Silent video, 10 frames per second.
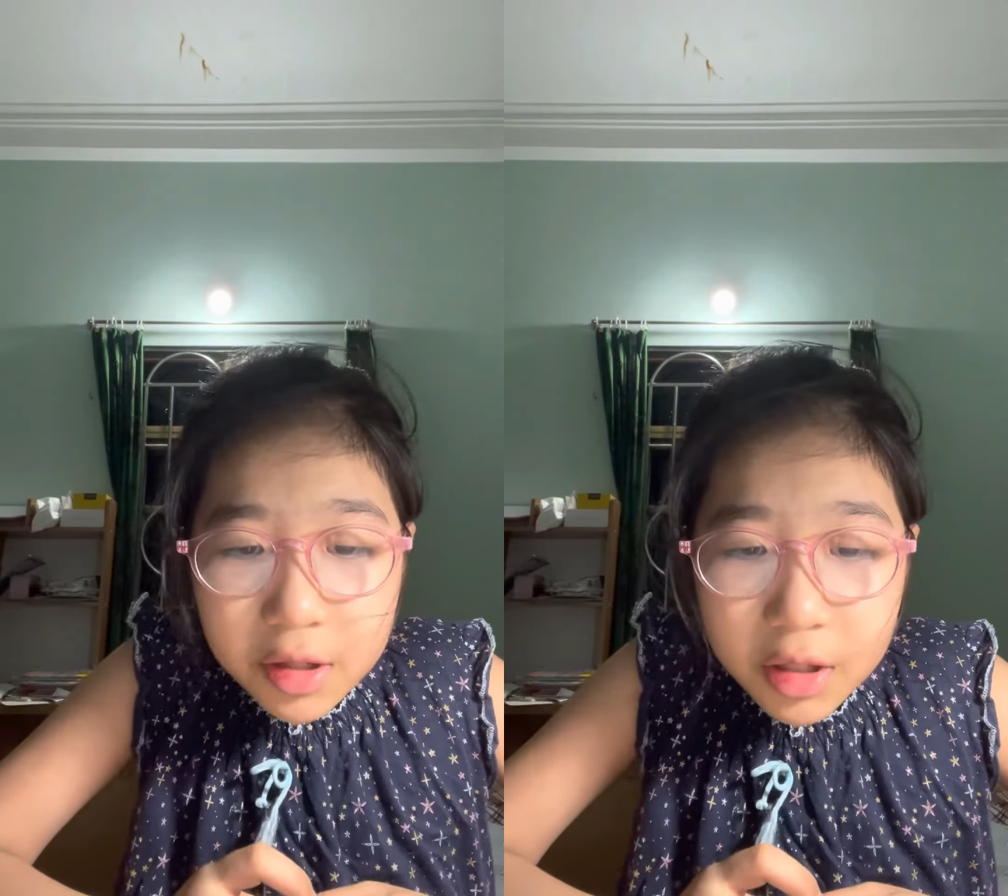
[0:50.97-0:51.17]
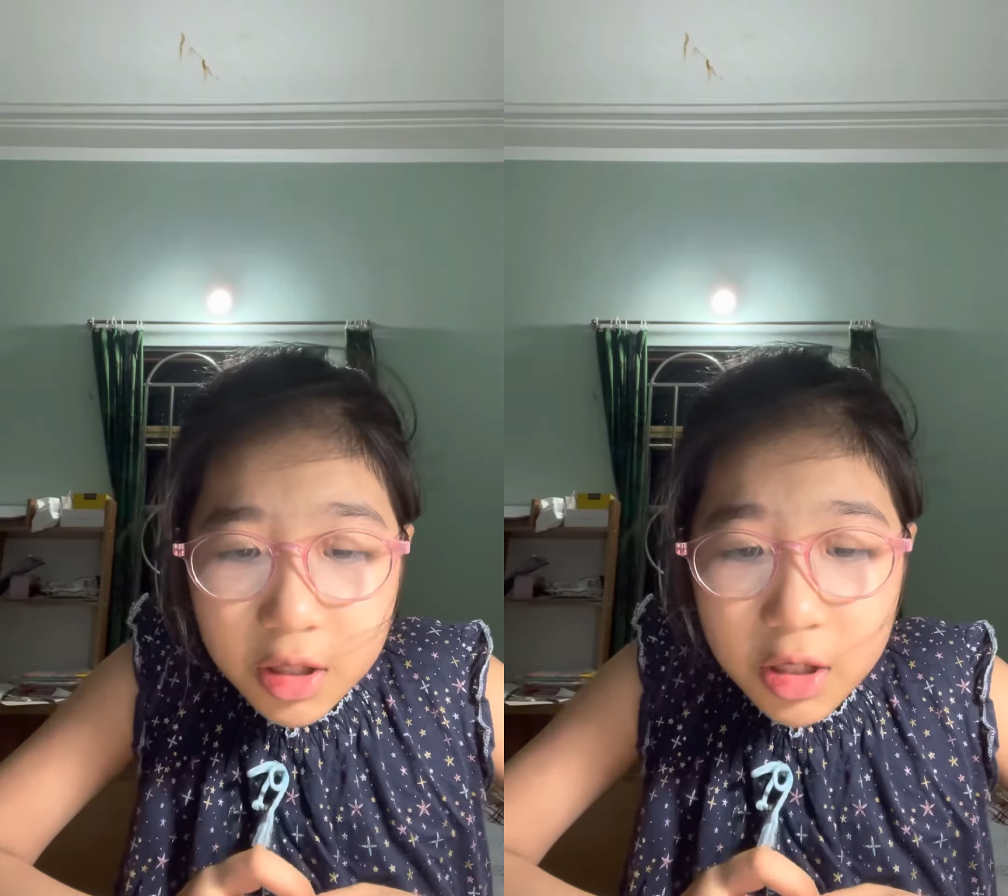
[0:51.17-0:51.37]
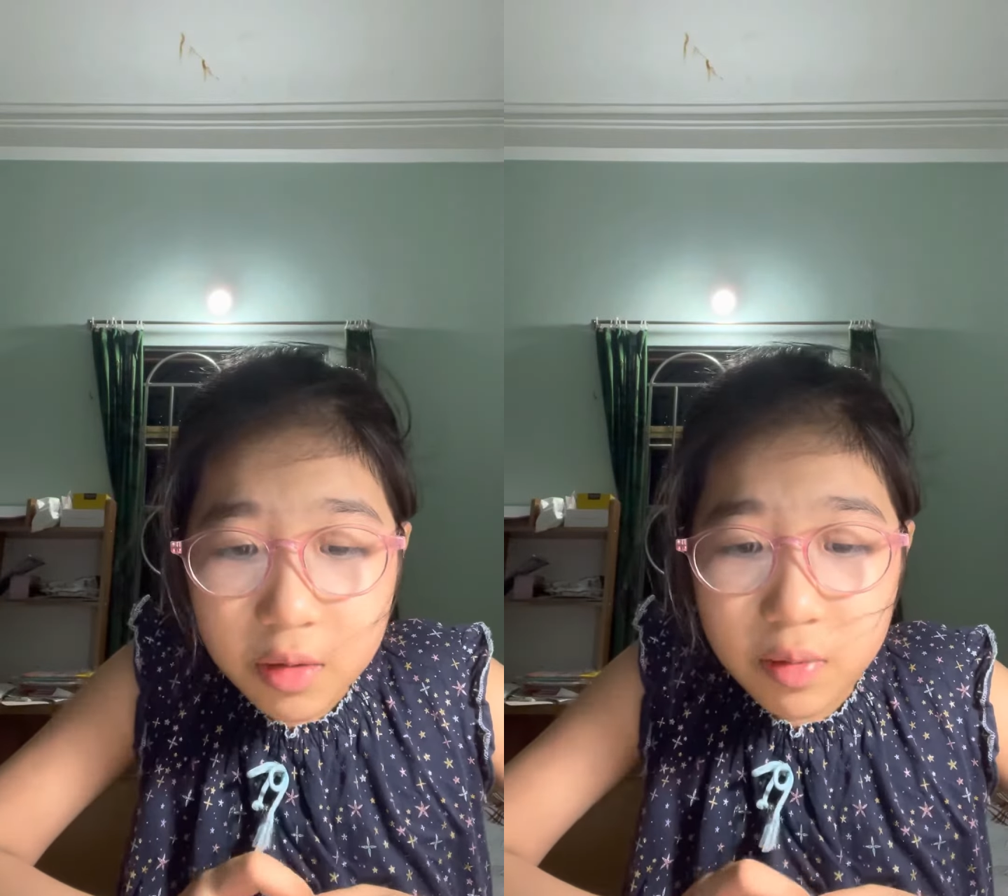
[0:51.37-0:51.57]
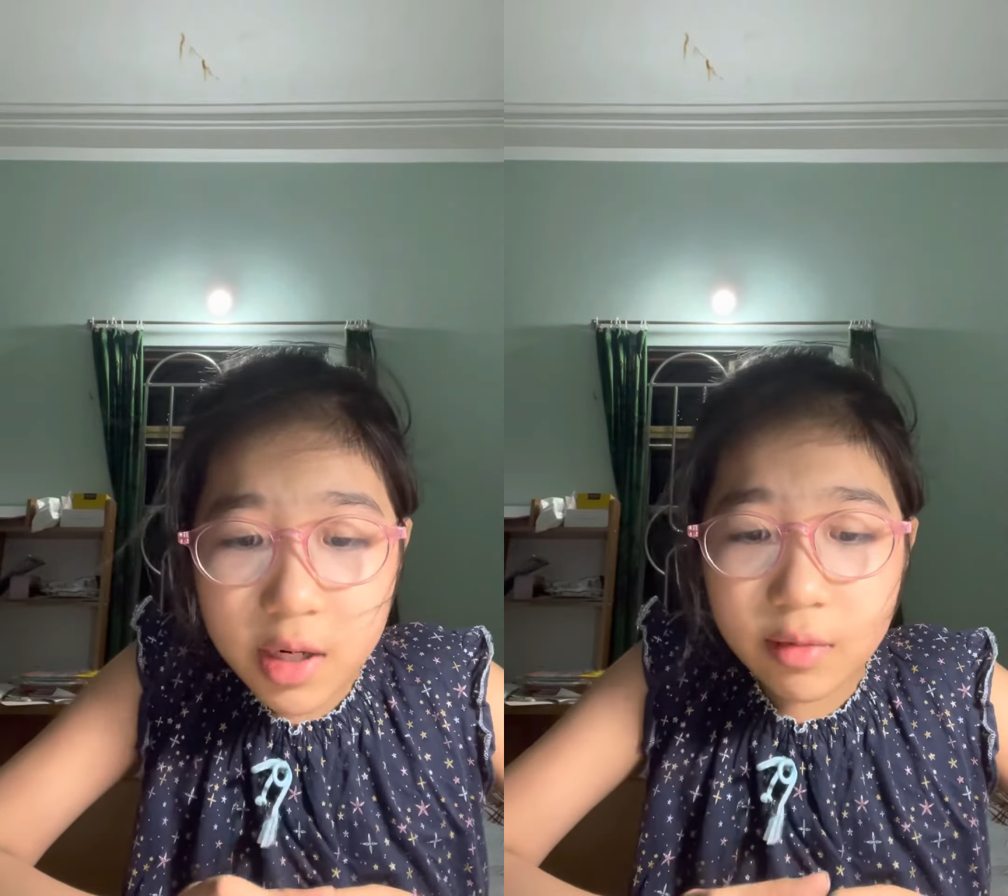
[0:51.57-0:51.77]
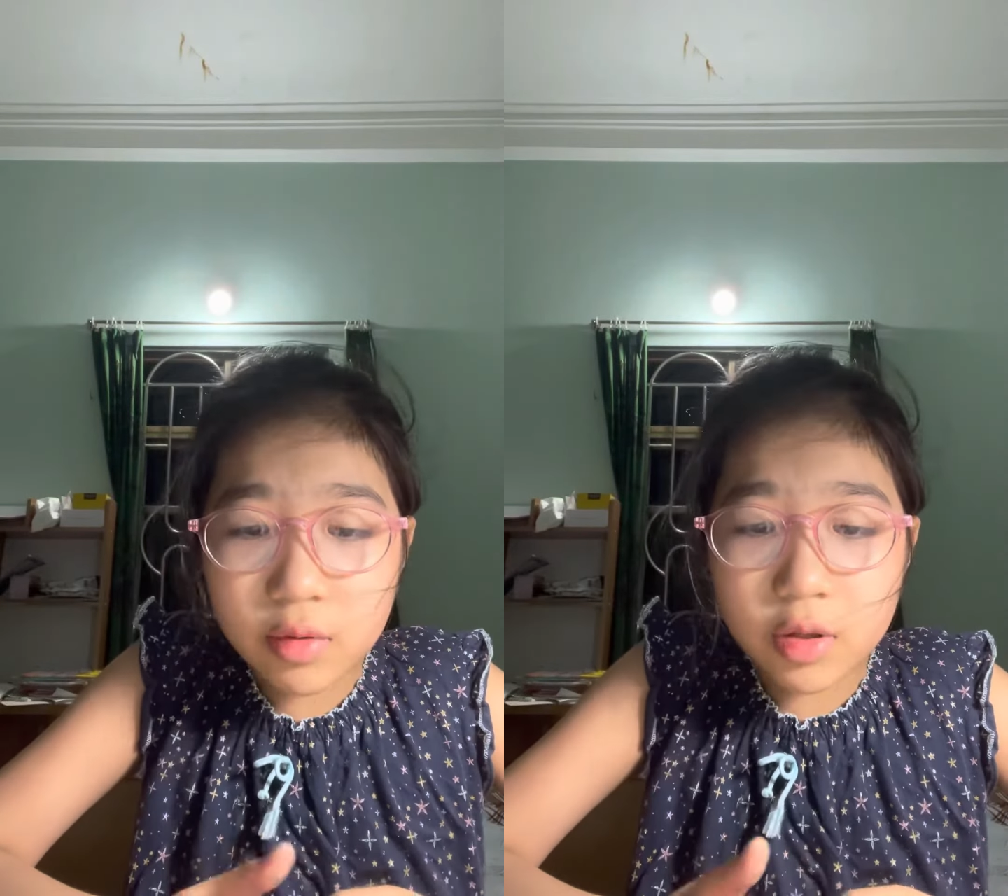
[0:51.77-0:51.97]
He is
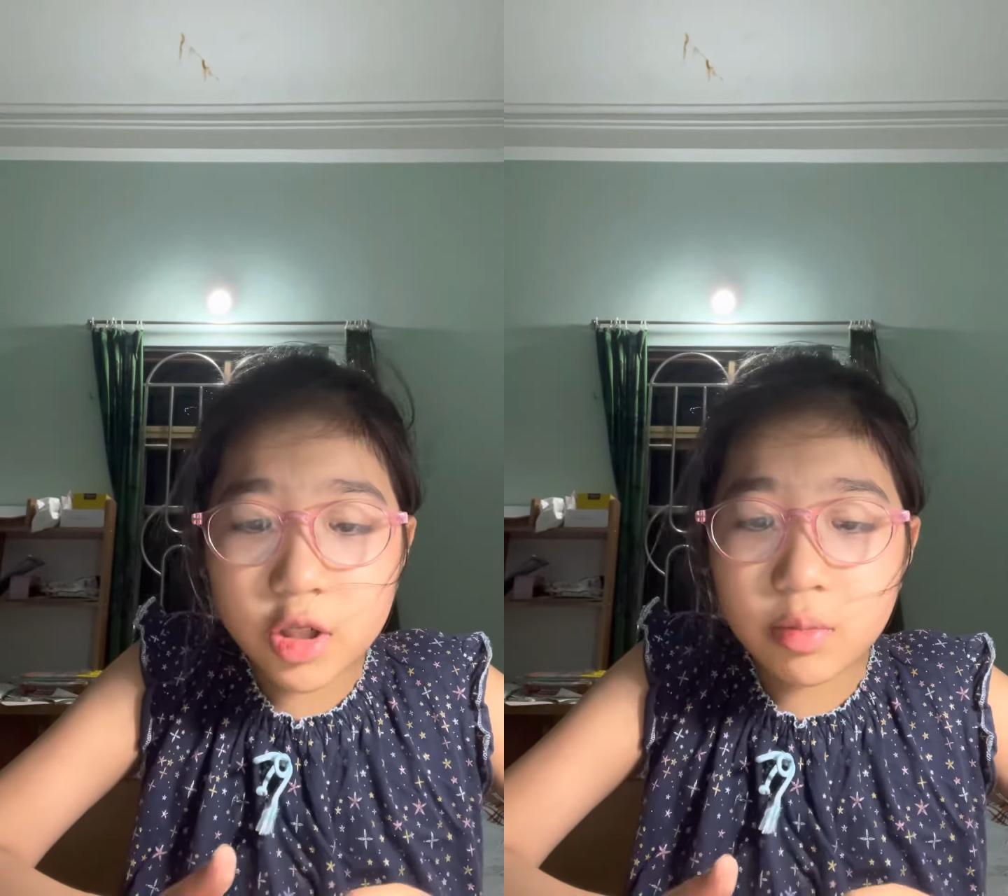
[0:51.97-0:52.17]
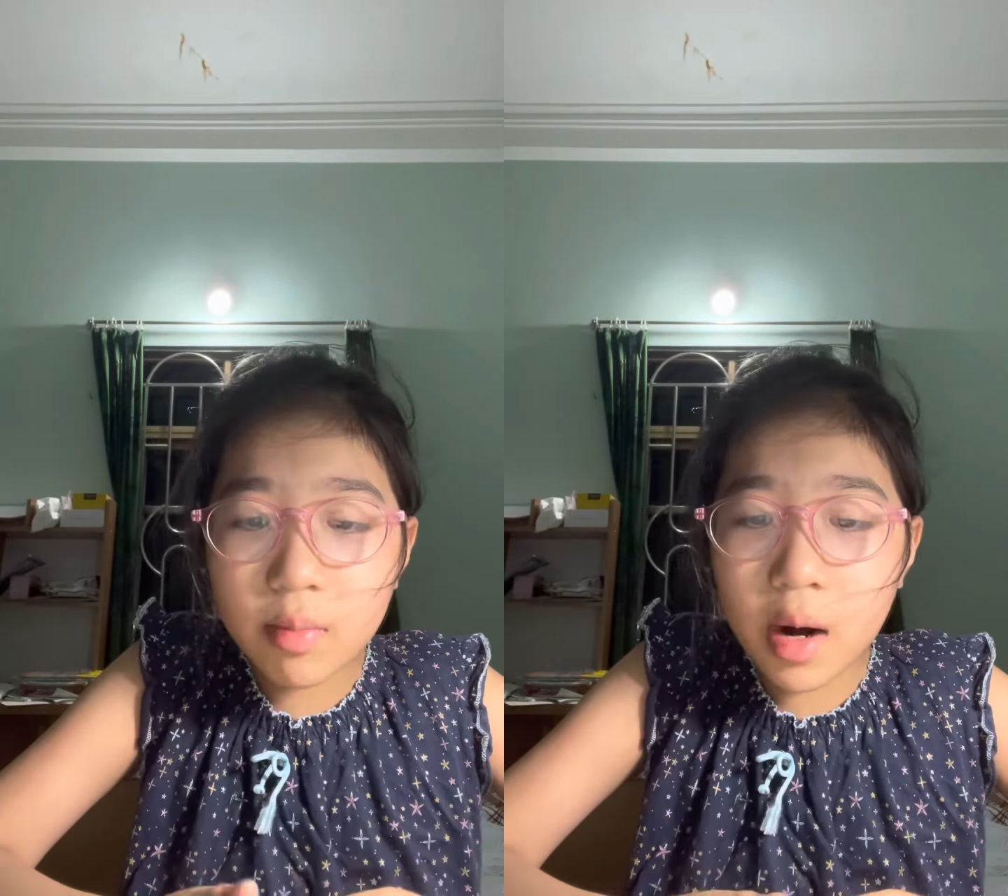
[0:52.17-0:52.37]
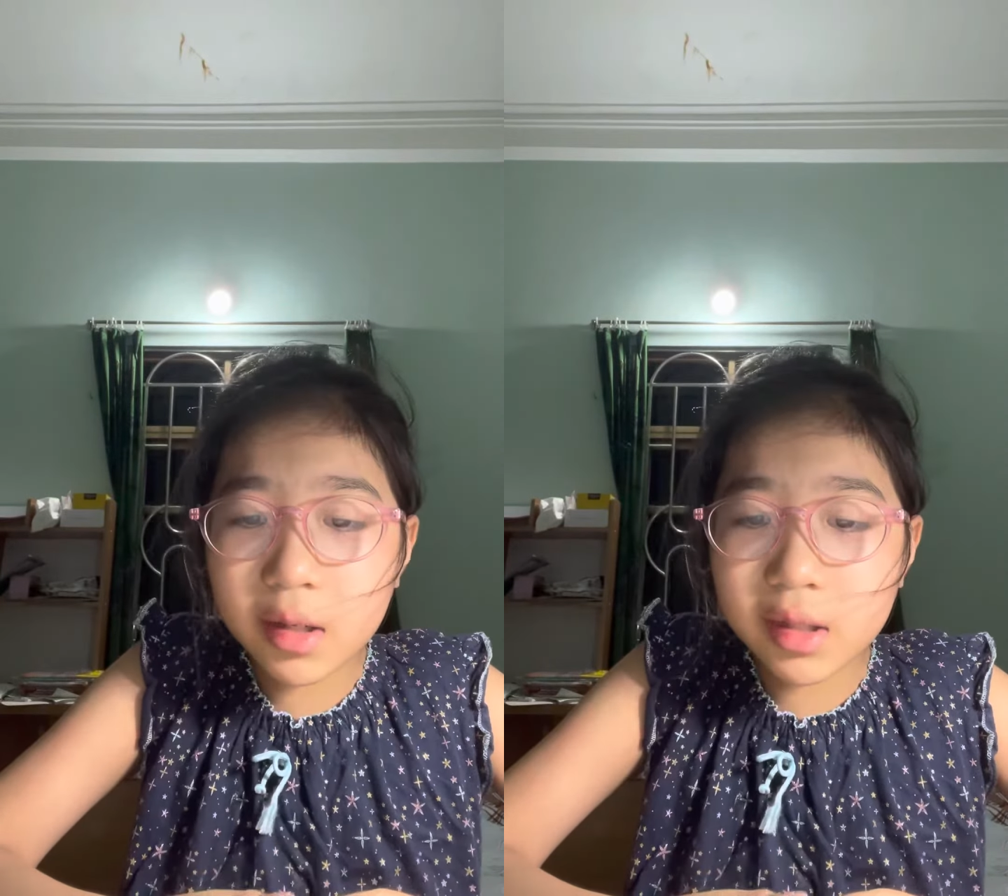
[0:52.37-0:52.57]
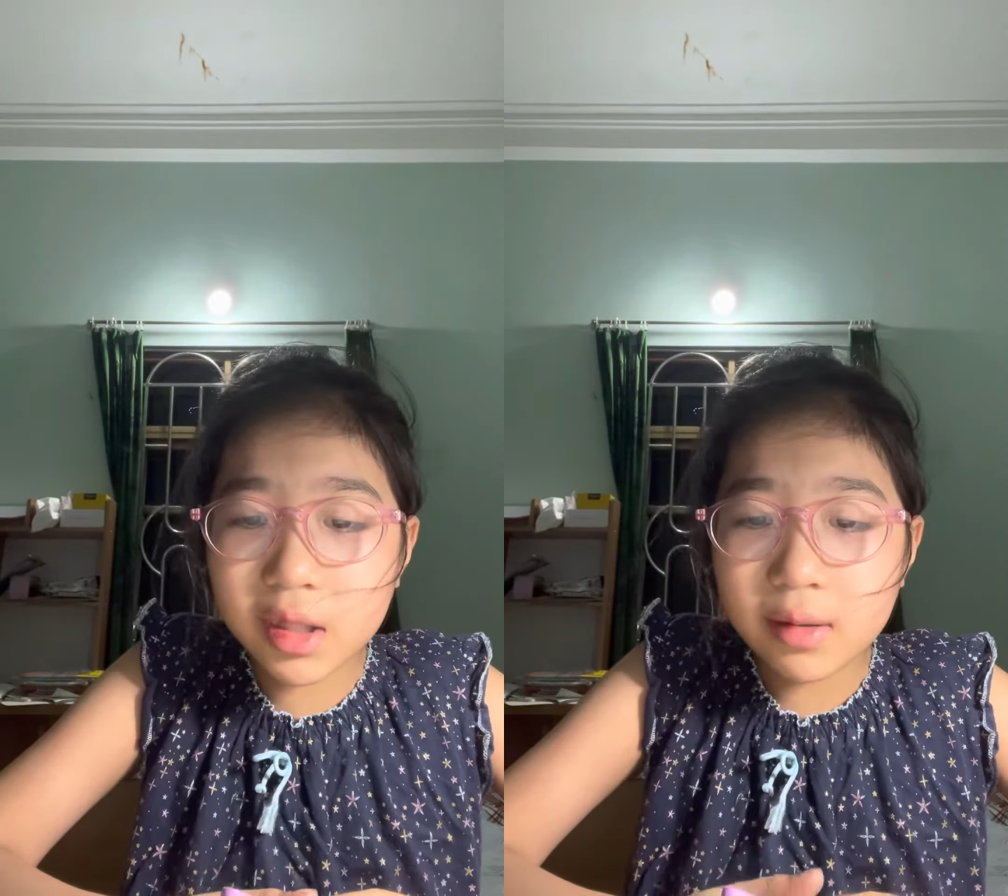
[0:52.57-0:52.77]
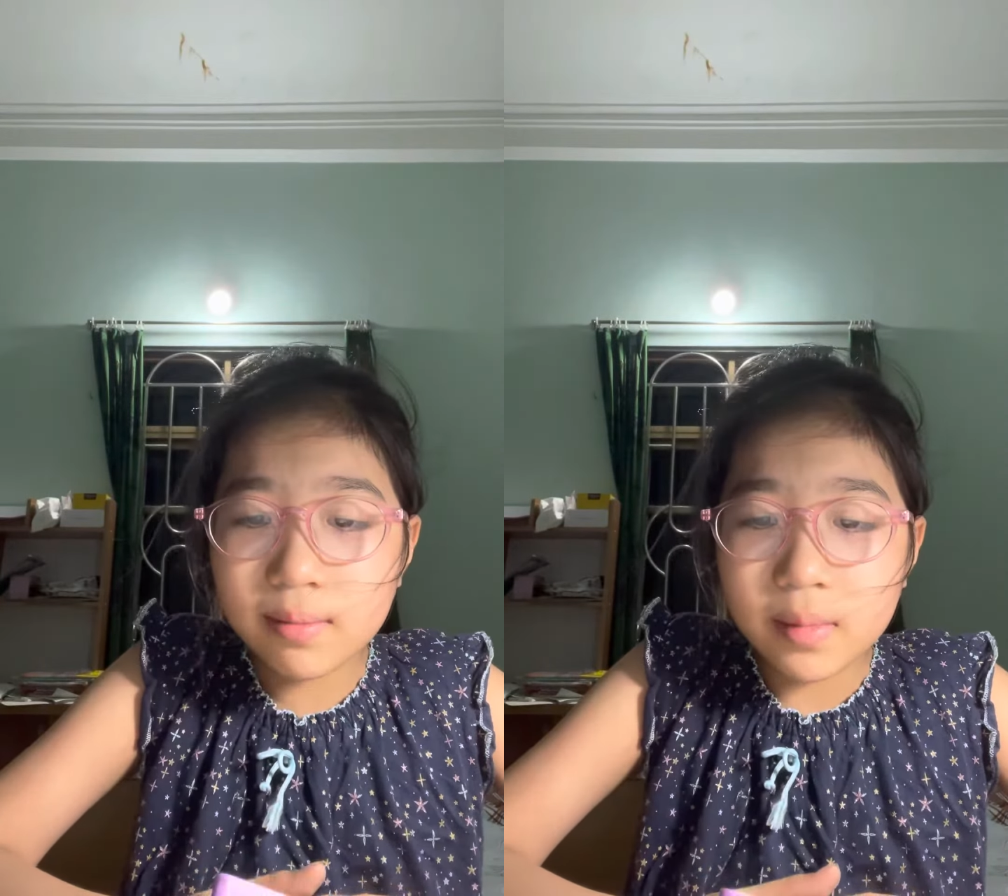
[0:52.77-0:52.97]
very smart